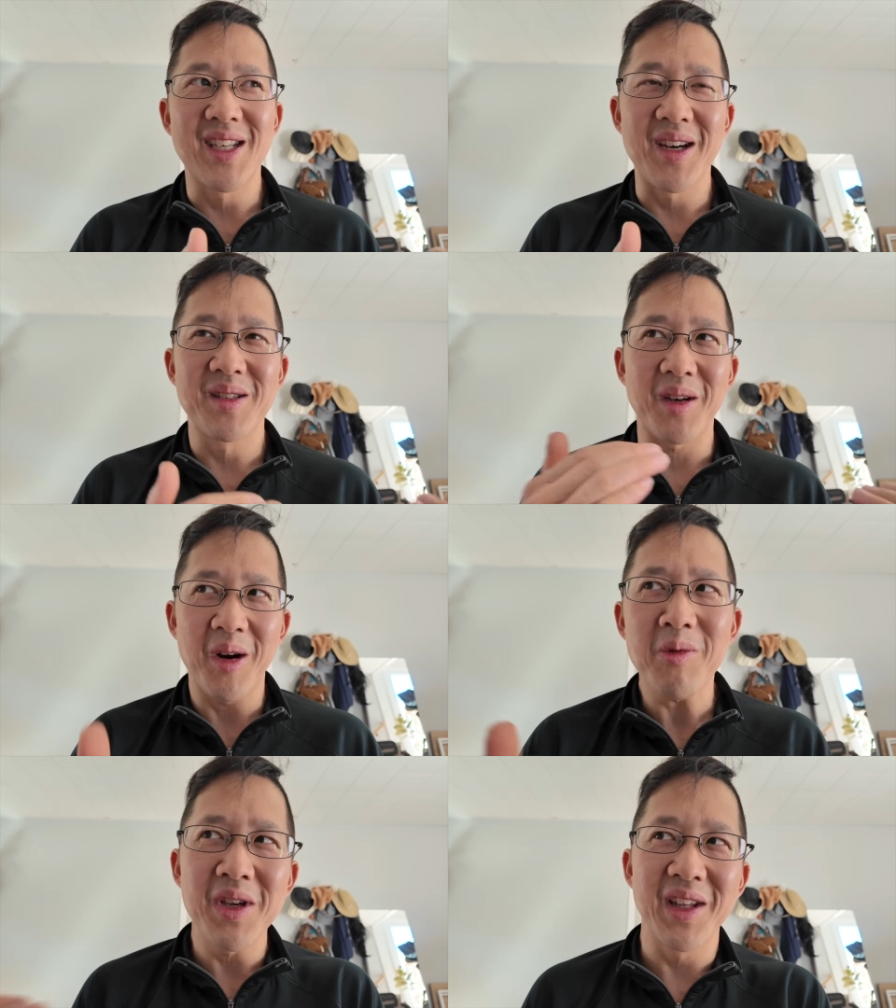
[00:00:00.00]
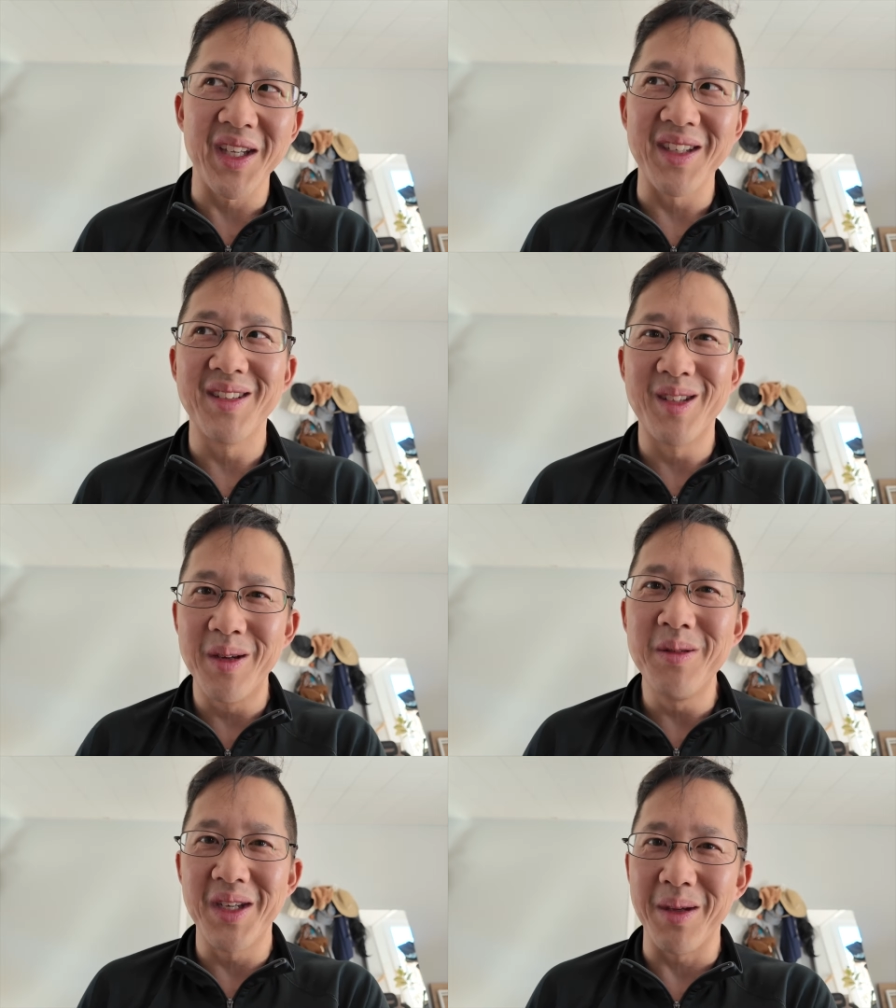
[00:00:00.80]
tears are related
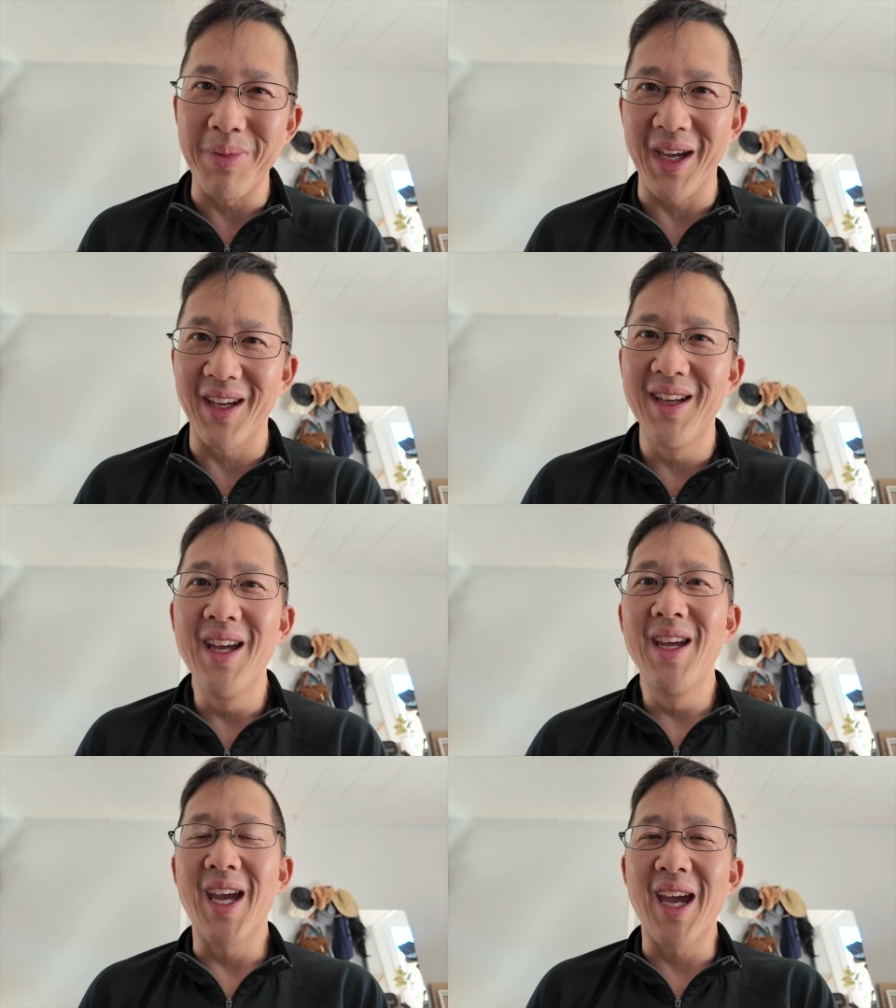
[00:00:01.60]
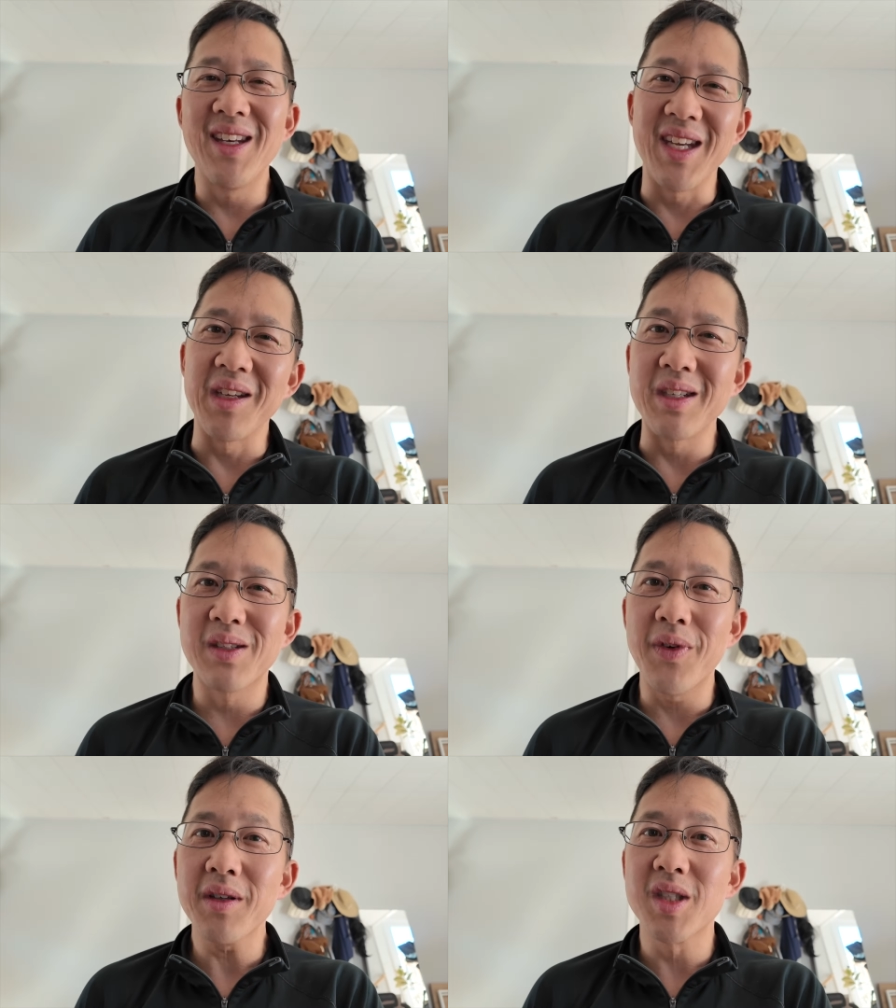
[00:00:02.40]
to knee pain and knee
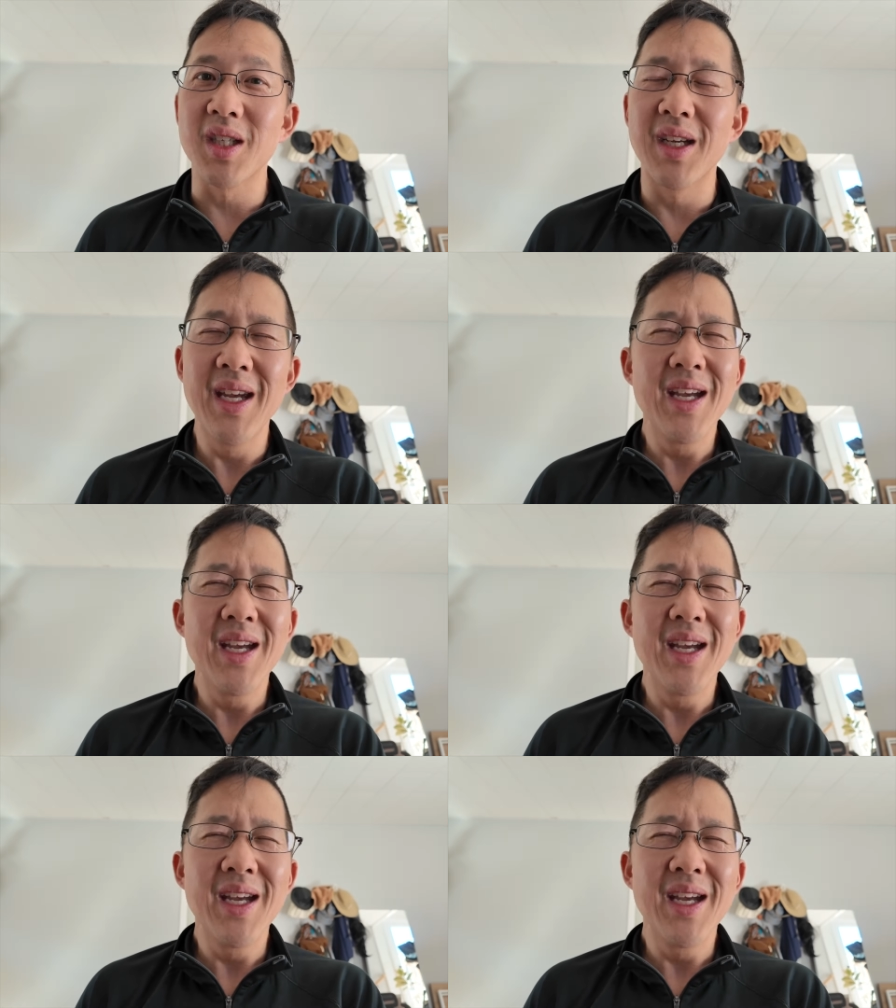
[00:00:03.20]
dysfunction.